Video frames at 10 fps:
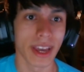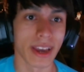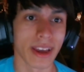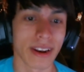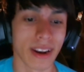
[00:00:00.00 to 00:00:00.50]

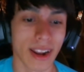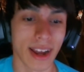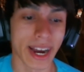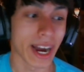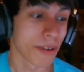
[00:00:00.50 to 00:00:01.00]
And
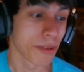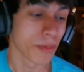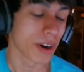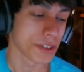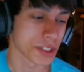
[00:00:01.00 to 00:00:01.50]
I
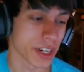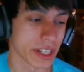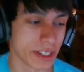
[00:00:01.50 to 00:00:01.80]
remember I was crying